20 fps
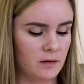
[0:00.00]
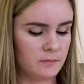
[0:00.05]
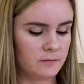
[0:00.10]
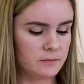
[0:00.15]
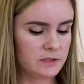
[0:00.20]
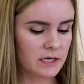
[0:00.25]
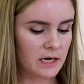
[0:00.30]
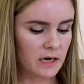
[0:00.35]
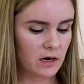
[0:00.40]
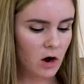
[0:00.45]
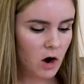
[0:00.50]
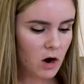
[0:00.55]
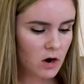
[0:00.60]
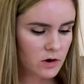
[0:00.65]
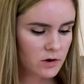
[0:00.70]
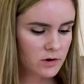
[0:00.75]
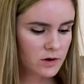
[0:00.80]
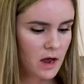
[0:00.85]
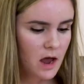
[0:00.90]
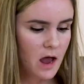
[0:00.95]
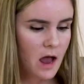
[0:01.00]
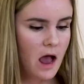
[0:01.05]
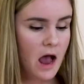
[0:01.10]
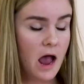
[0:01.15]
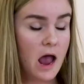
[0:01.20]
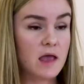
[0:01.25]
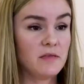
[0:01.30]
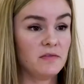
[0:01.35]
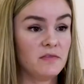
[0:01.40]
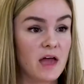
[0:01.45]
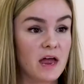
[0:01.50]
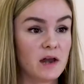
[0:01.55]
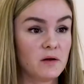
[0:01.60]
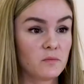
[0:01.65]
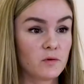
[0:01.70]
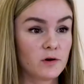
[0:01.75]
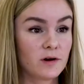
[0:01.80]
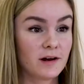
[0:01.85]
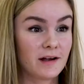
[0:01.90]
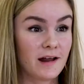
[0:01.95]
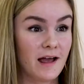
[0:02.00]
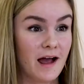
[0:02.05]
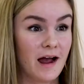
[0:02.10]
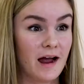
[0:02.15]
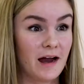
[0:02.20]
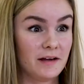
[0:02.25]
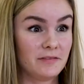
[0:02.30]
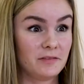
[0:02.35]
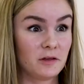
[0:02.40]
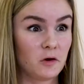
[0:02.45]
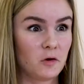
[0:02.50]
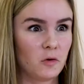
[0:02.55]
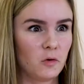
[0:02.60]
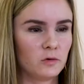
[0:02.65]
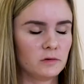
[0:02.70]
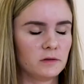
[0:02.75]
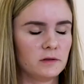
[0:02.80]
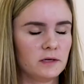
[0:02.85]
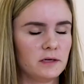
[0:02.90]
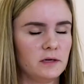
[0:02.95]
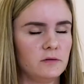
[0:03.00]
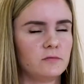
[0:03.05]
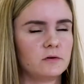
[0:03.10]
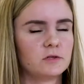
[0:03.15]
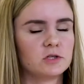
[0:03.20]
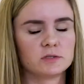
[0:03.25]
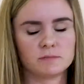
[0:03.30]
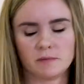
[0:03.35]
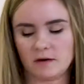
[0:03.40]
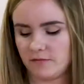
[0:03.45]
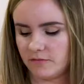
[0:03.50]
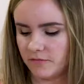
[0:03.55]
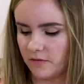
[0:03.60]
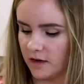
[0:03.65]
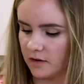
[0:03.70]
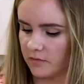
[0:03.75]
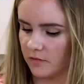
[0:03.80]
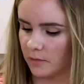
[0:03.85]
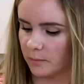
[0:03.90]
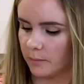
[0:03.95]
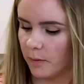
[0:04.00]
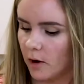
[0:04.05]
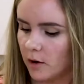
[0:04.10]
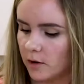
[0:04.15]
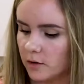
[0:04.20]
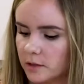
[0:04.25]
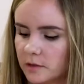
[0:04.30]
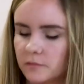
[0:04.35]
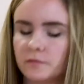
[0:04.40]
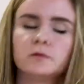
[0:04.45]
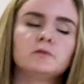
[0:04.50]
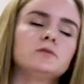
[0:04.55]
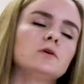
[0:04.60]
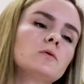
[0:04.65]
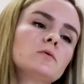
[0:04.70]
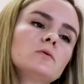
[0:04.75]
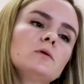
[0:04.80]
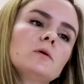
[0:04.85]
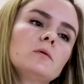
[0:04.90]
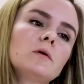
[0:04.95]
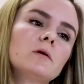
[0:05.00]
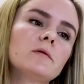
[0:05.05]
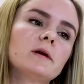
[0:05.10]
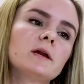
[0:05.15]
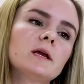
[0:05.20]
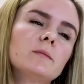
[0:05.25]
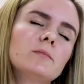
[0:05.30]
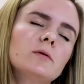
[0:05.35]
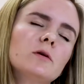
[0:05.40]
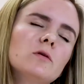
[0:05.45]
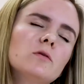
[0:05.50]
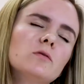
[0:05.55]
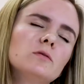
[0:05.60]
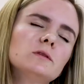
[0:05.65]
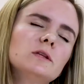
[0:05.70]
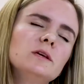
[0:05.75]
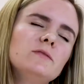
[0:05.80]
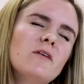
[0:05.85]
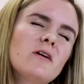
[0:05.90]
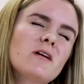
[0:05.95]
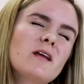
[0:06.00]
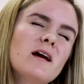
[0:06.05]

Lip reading: to get hard. And then we're gonna add the gold leaf, which is my favorite part. If you don't know already, I put gold leaf on